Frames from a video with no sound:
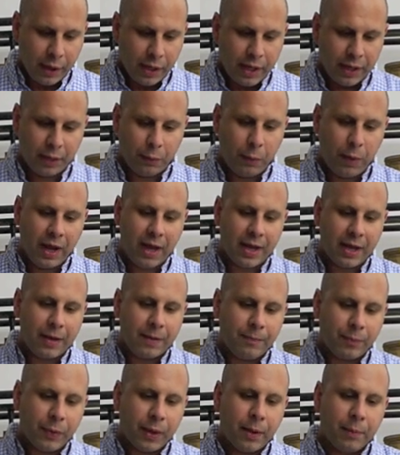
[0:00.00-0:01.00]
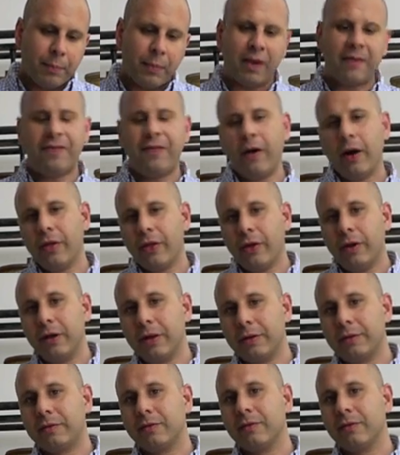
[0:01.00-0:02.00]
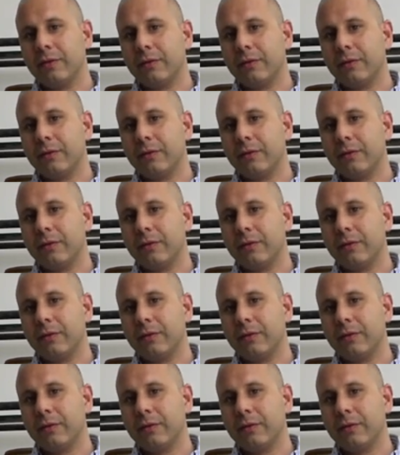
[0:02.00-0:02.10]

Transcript: In a way, my father had